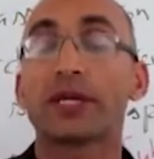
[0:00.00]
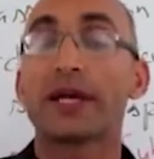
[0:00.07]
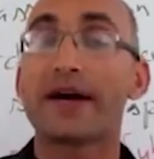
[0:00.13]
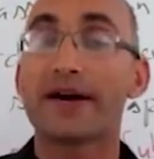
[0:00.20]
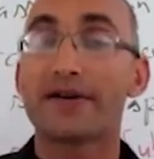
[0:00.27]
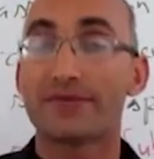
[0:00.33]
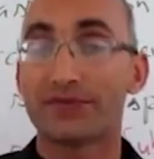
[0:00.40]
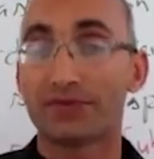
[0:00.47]
We
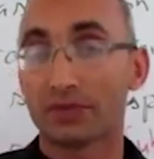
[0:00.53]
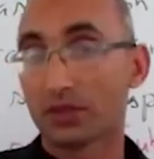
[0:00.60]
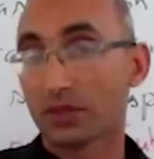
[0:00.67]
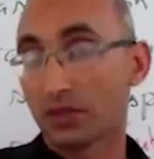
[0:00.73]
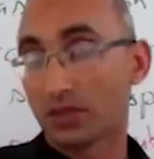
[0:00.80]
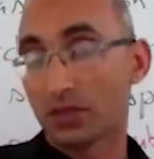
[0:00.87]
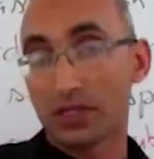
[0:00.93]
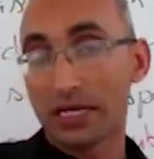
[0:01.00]
have,
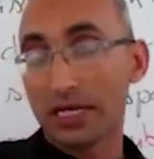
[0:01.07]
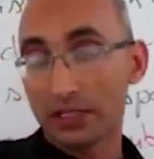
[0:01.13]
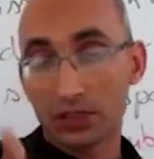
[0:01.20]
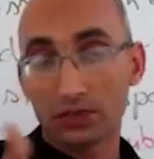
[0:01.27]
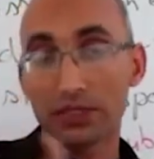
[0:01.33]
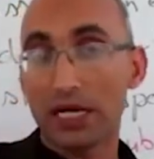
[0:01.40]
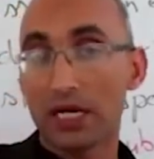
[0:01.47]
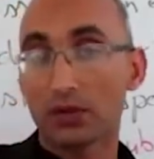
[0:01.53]
as
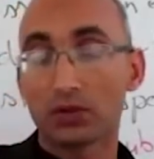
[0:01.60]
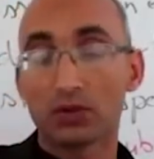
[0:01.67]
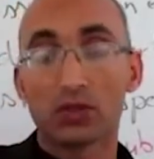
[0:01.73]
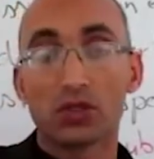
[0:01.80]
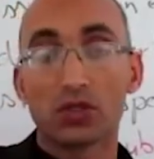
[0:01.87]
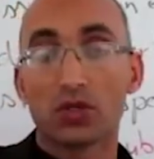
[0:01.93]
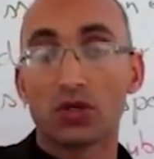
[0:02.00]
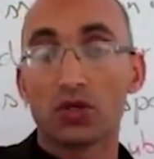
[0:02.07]
you
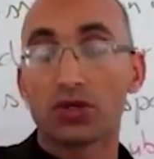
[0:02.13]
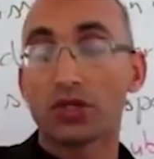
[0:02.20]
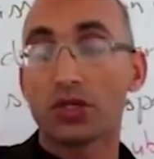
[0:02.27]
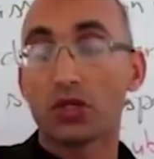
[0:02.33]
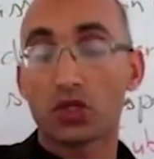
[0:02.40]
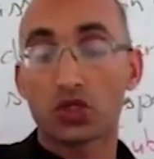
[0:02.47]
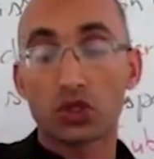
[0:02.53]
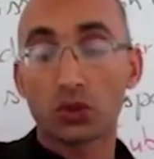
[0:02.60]
know,
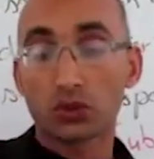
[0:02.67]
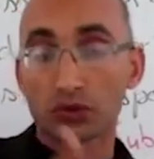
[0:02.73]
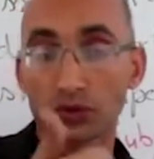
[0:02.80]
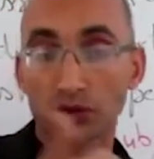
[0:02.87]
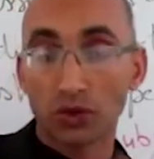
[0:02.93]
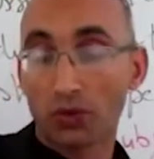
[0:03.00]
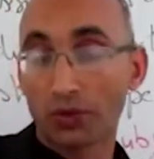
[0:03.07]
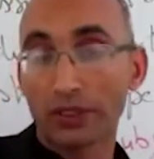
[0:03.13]
the short
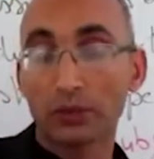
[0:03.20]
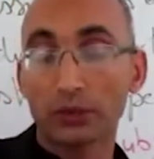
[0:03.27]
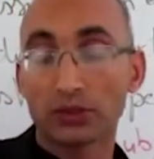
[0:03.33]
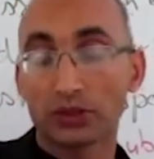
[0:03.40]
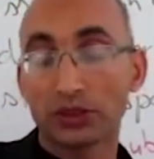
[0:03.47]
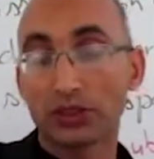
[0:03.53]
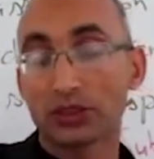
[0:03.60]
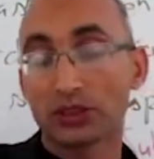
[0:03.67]
story,
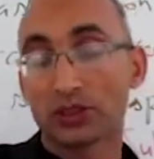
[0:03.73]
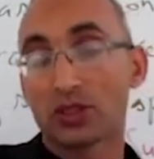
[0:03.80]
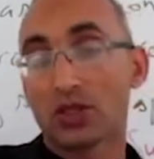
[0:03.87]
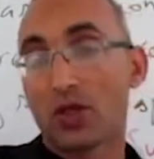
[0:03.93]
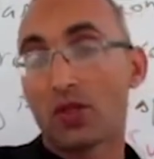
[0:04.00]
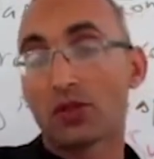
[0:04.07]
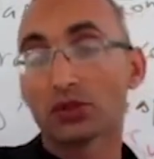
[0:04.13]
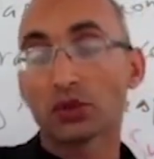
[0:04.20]
which is
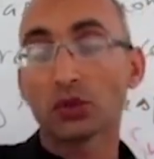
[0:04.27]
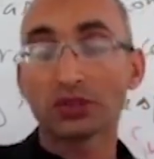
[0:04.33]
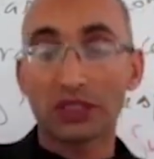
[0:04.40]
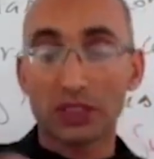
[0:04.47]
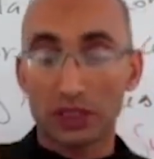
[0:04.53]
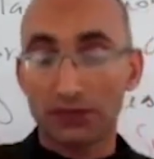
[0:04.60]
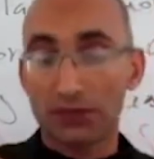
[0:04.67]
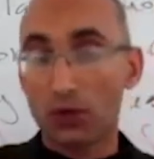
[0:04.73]
the
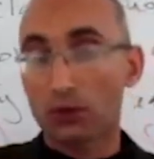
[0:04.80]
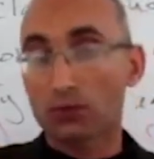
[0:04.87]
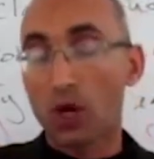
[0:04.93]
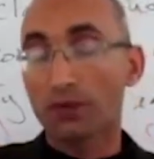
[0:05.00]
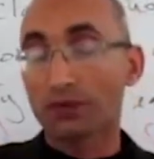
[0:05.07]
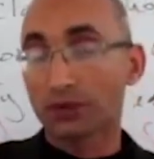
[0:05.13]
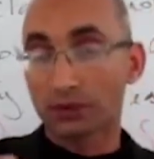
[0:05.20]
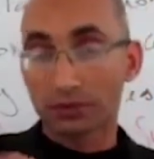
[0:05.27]
shortest form
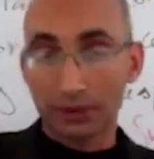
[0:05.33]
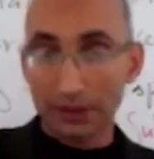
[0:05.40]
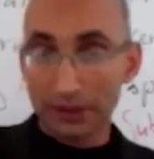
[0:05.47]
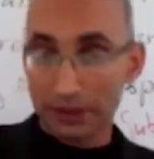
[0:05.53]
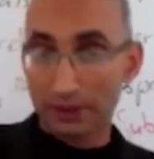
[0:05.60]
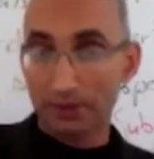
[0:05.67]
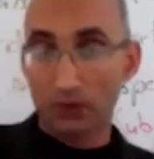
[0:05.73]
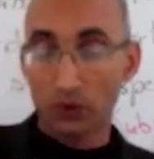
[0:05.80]
of
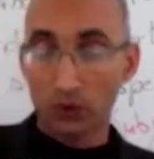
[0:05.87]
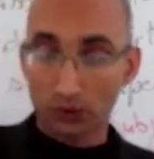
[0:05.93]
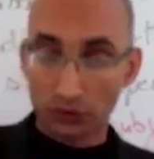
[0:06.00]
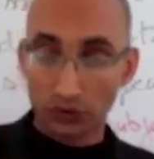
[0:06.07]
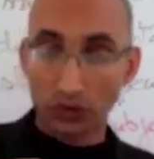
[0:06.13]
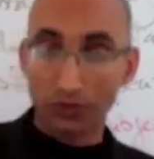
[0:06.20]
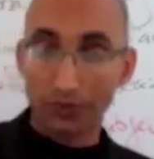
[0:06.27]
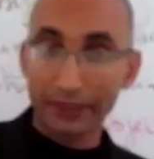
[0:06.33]
stories, short
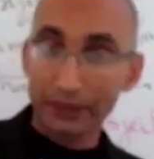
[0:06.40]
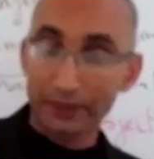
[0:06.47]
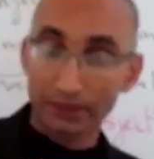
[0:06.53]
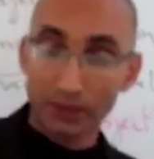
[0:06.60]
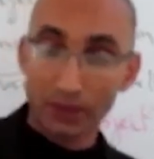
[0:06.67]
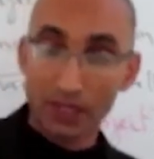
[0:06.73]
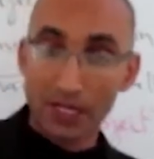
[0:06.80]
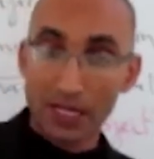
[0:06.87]

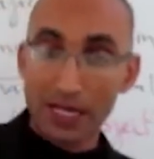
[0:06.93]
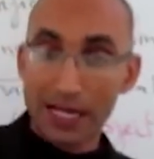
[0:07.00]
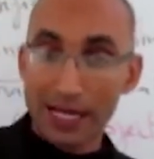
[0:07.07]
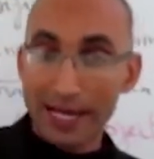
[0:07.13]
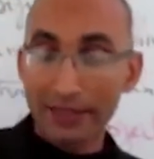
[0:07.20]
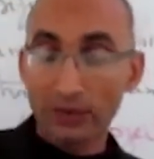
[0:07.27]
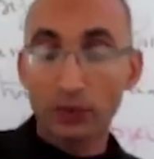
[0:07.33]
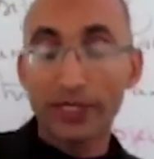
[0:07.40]
story,
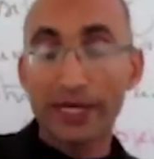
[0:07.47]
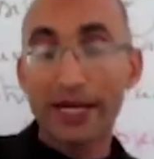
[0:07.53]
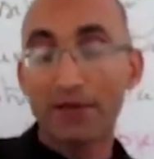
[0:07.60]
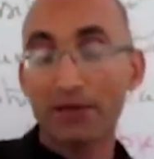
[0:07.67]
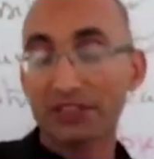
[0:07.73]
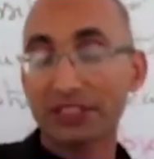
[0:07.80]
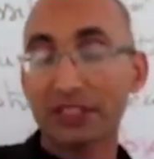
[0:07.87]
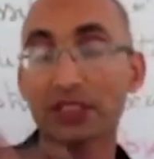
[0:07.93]
and we
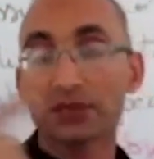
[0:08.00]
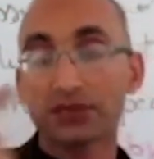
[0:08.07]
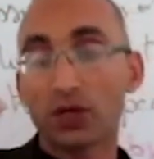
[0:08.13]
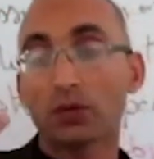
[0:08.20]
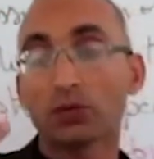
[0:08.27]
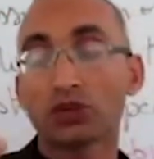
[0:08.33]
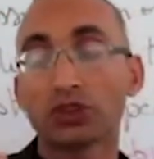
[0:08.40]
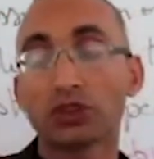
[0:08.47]
have the second
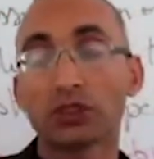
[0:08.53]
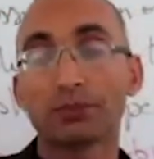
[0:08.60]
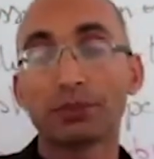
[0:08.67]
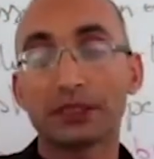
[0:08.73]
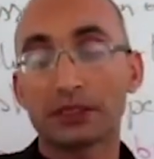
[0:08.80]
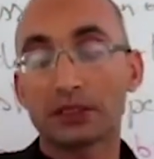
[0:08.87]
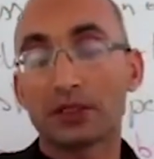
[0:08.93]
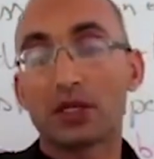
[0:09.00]
form, which is a
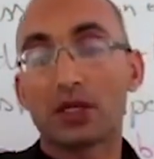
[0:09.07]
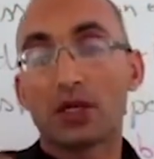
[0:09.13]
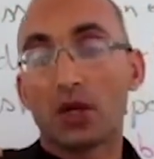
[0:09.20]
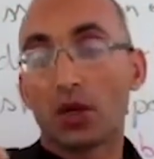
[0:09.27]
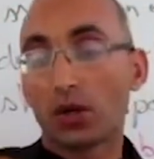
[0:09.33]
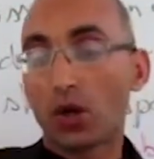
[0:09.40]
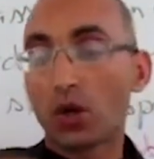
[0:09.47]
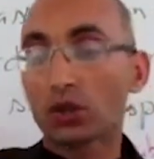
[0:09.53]
bit
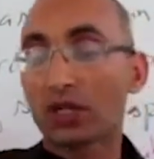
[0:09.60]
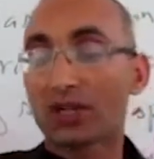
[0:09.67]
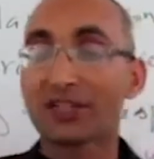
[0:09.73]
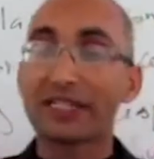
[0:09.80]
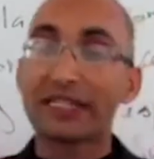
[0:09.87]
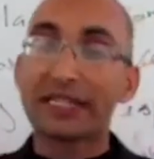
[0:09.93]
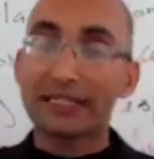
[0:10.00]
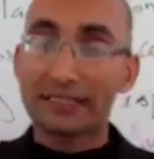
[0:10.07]
longer
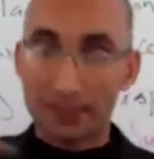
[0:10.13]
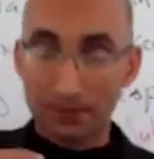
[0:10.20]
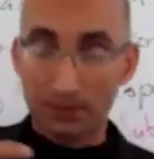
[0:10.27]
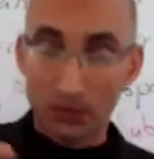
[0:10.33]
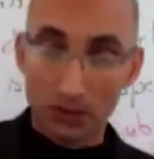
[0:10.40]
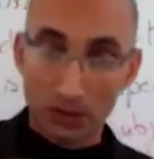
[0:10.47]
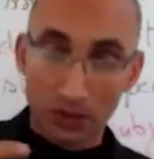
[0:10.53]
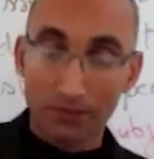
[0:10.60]
than it,
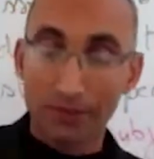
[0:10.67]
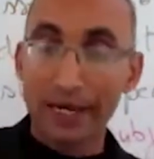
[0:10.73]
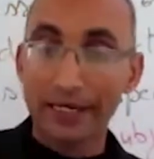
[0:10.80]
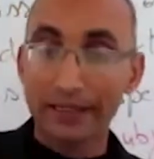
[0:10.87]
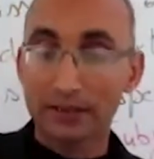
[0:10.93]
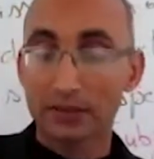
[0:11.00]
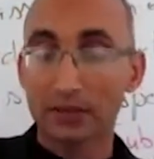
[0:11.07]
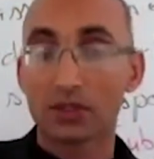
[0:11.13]

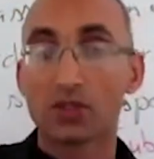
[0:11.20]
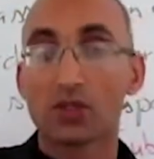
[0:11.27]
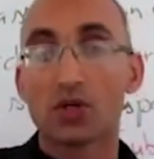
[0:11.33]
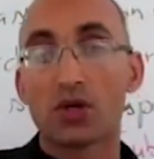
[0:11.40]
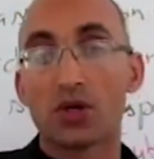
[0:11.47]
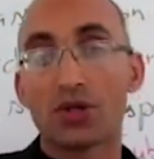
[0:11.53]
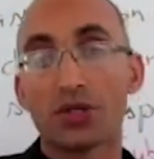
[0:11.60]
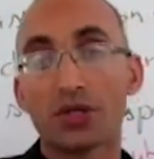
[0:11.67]
alright,
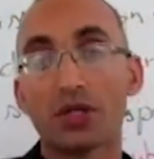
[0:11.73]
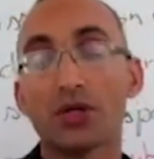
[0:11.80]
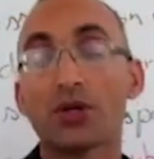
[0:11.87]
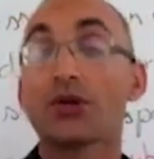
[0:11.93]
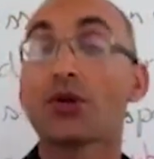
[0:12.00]
the